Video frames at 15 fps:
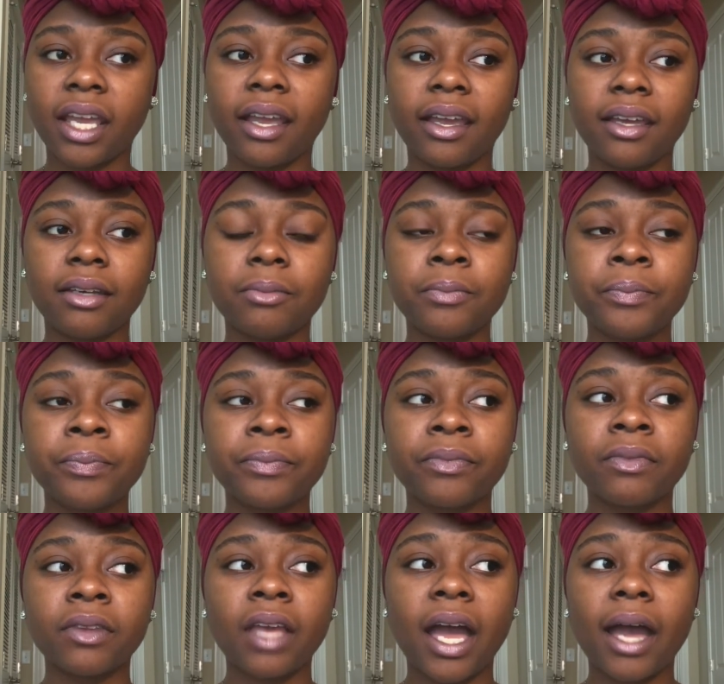And
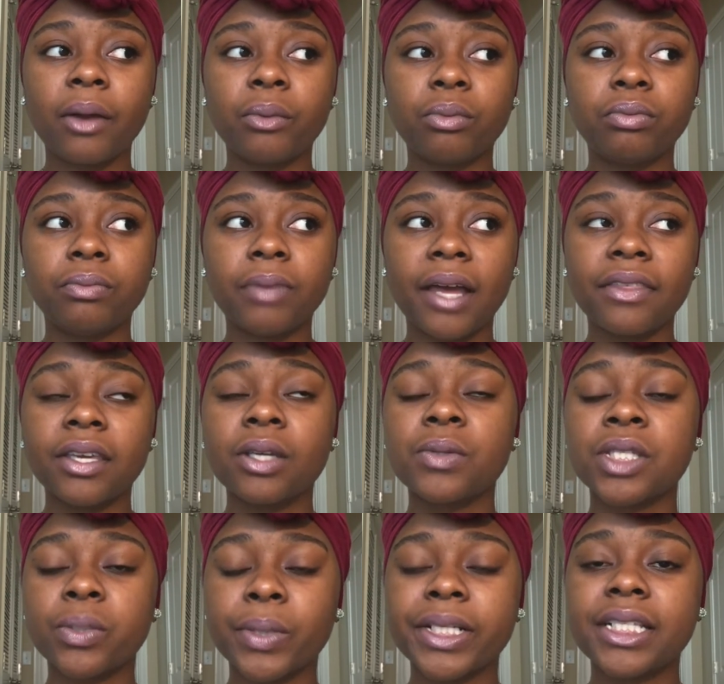I think it
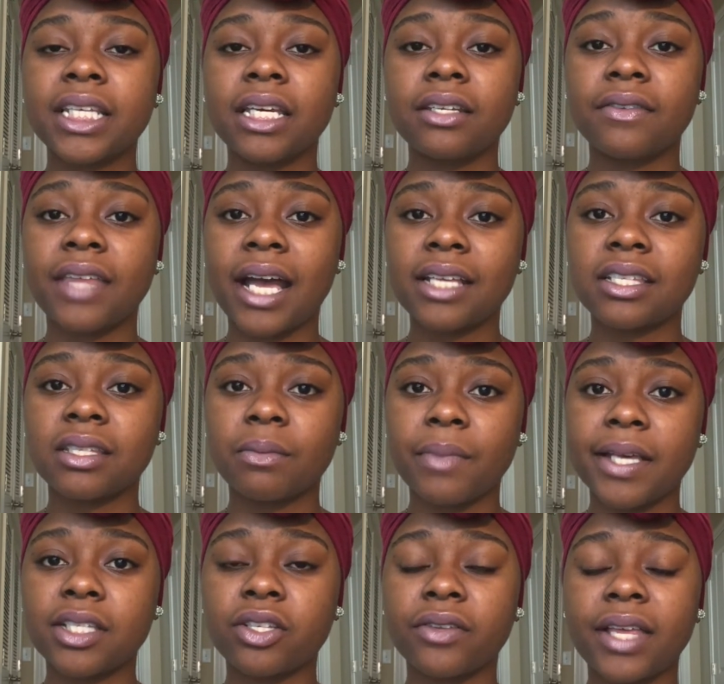was towards the end of that
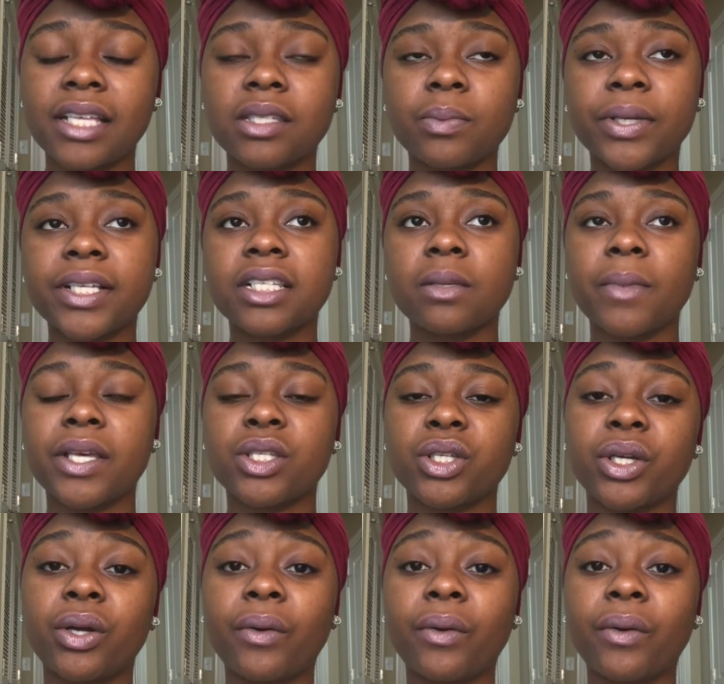semester, that spring semester,